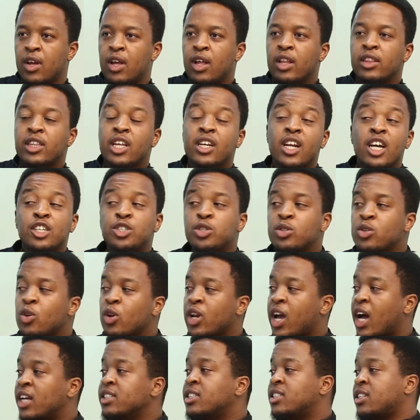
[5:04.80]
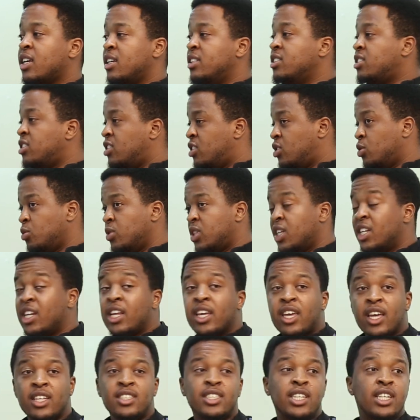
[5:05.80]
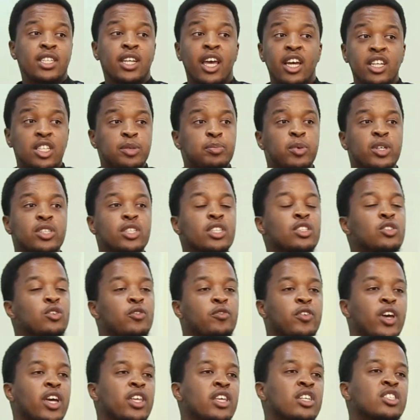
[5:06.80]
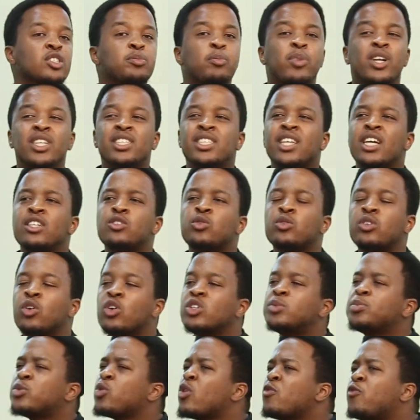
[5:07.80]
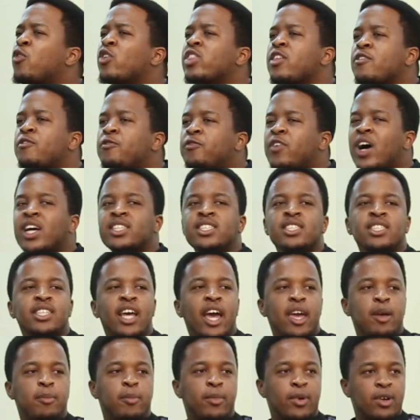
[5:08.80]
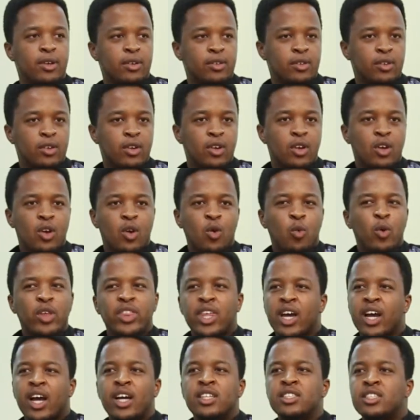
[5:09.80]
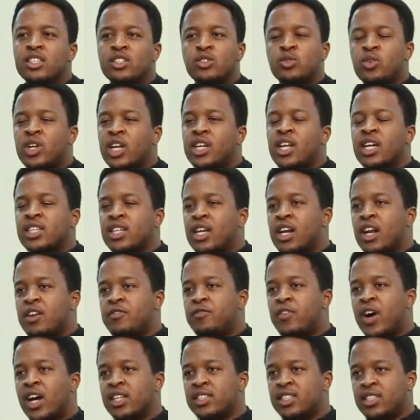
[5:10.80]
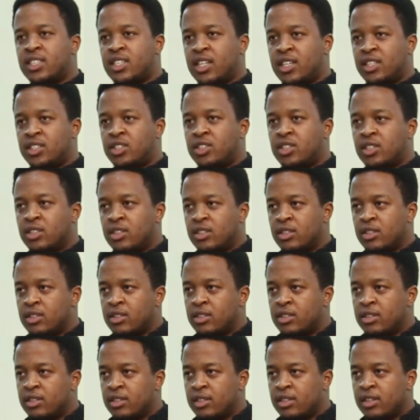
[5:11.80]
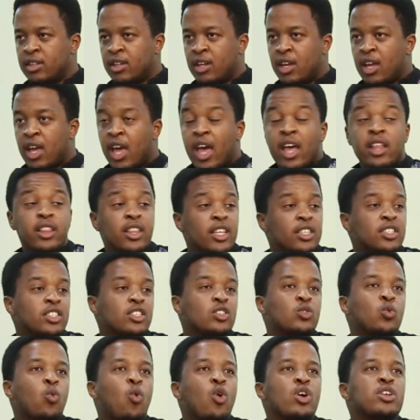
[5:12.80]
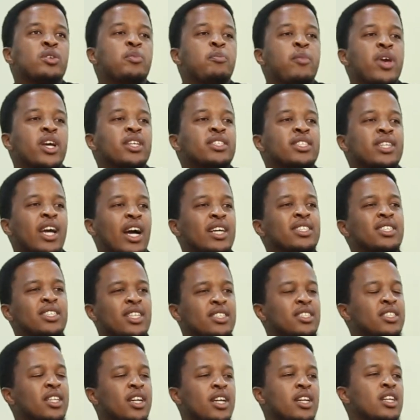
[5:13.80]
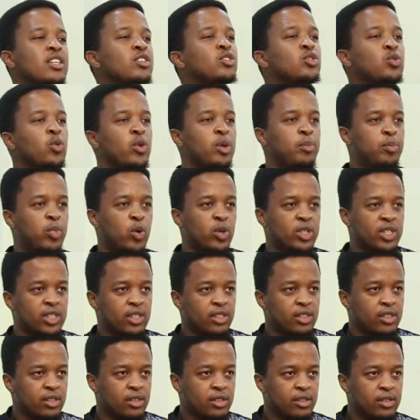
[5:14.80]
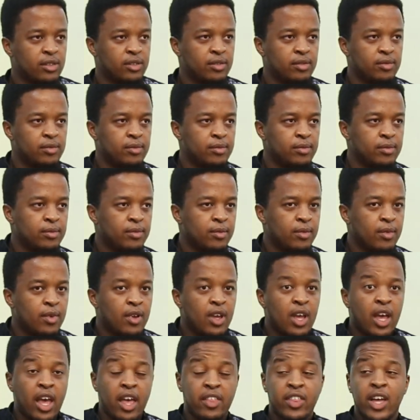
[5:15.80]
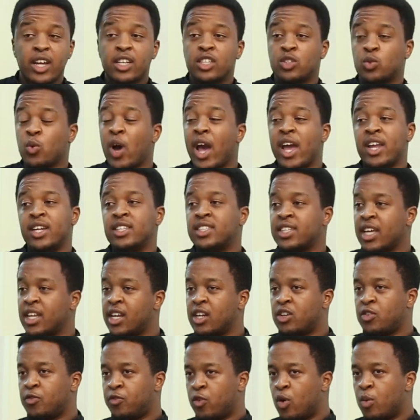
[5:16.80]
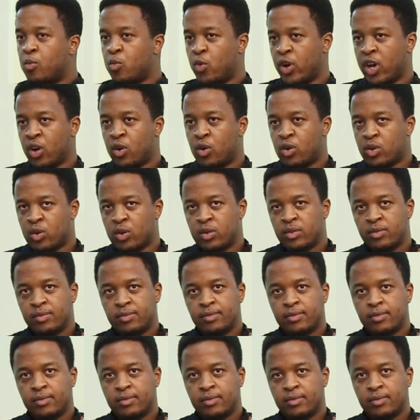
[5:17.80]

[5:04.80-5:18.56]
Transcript: The National Cancer Institute indicates that 80% of Kenyans present to the hospital for the first time when their cancer is already at an advanced stage. And this is what makes cancer screening so important. And that is why I decided to form Mwehoko,